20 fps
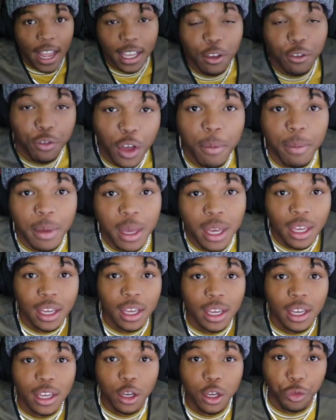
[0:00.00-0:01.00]
you feel me?
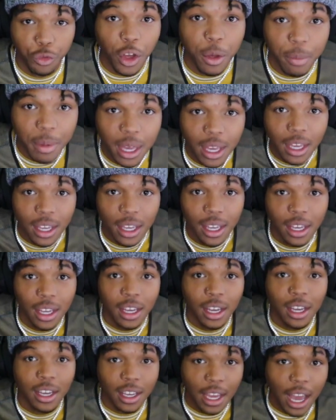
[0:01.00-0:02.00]
You feel me?
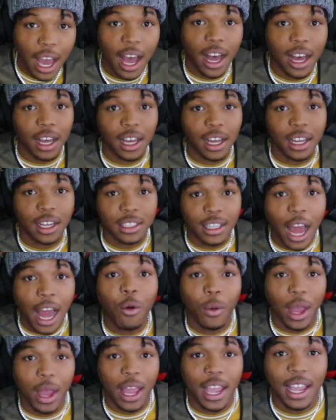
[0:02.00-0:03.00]
Yeah, that
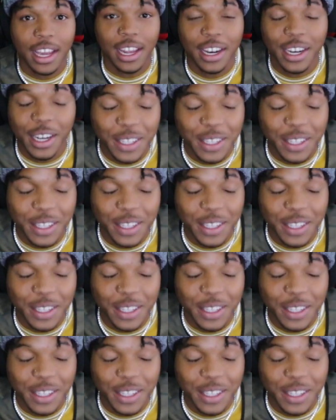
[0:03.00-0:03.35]
way. You know what I'm